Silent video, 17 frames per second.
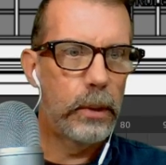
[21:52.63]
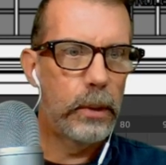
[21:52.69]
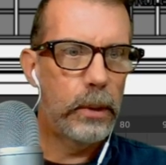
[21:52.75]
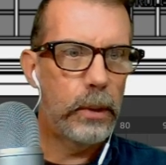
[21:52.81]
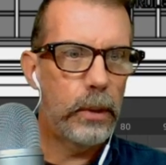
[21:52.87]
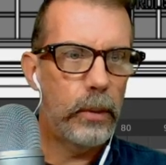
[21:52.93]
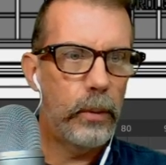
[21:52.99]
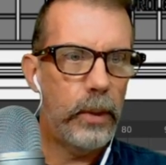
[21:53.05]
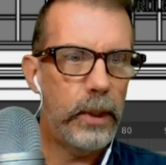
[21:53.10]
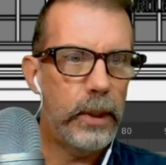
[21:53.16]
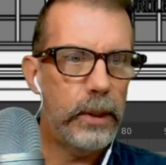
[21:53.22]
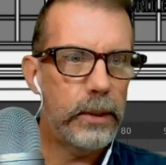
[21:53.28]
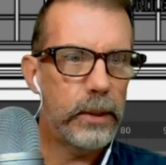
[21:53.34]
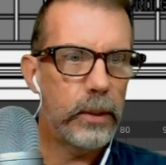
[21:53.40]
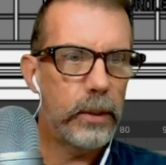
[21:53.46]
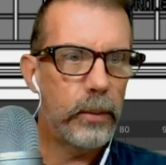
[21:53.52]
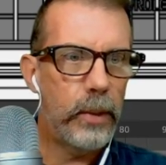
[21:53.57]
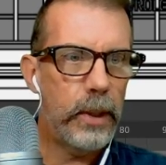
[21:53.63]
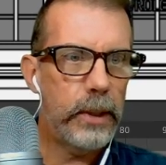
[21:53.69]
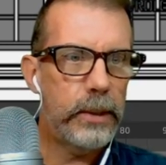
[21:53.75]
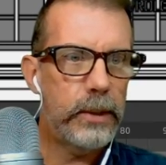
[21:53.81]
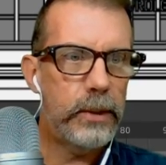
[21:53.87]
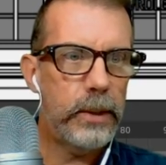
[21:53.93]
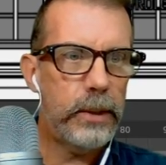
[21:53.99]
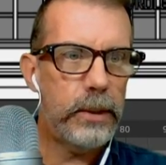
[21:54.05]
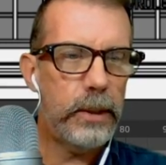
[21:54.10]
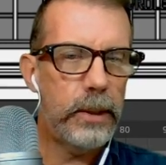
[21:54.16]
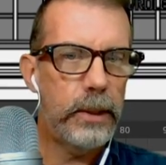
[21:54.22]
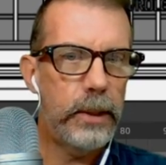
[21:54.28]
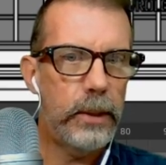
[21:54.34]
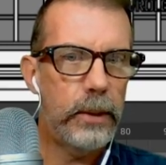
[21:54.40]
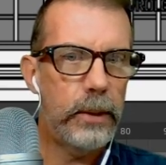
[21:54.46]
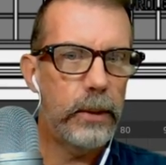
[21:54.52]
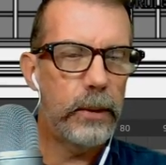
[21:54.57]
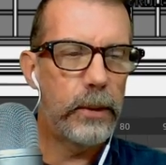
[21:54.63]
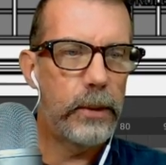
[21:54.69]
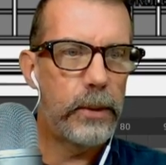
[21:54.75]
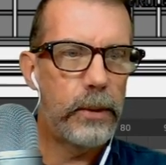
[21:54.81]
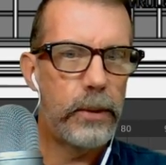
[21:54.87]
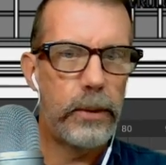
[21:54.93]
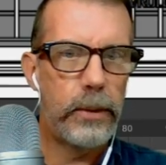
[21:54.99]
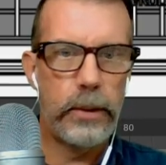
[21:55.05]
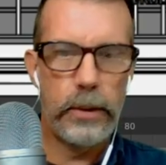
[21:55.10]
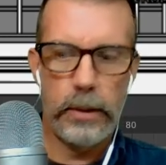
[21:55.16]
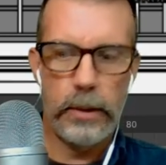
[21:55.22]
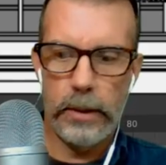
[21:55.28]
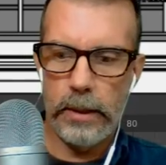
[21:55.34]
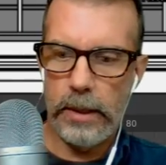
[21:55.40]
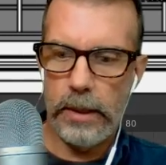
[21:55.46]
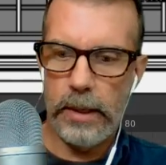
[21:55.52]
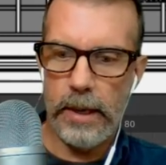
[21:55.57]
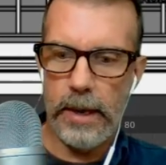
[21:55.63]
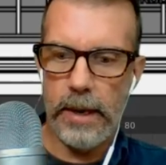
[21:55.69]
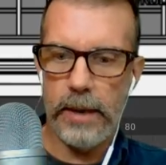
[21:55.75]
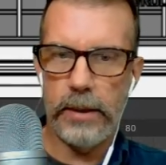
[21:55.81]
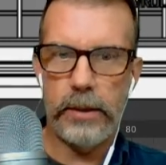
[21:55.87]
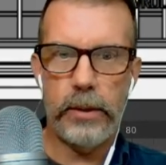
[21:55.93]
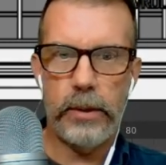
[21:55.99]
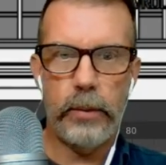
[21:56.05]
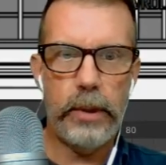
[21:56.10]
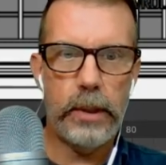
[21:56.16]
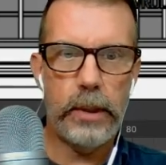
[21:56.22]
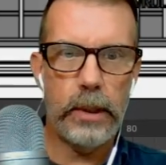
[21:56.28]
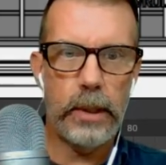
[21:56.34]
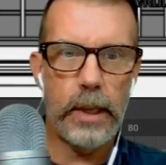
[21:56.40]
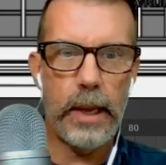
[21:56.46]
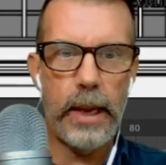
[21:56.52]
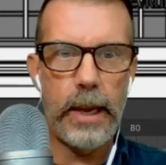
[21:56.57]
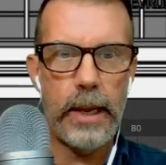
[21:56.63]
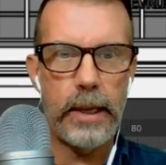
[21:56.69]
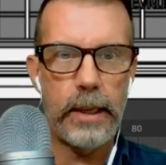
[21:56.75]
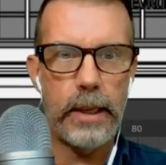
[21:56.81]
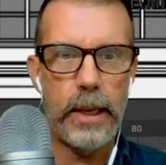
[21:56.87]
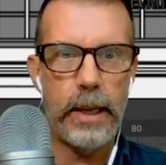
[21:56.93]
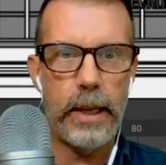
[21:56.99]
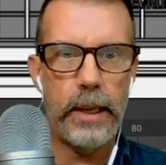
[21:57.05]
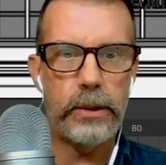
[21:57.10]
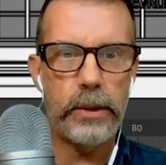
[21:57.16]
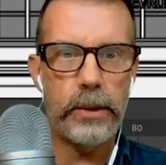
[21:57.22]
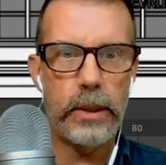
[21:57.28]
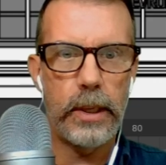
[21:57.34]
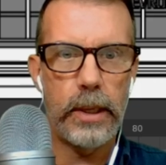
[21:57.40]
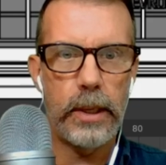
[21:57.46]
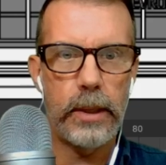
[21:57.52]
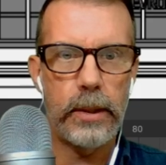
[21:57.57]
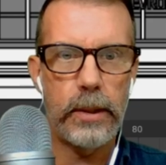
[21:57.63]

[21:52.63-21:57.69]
What is it? Well, it's just a little... Yeah, so we could add an edge there.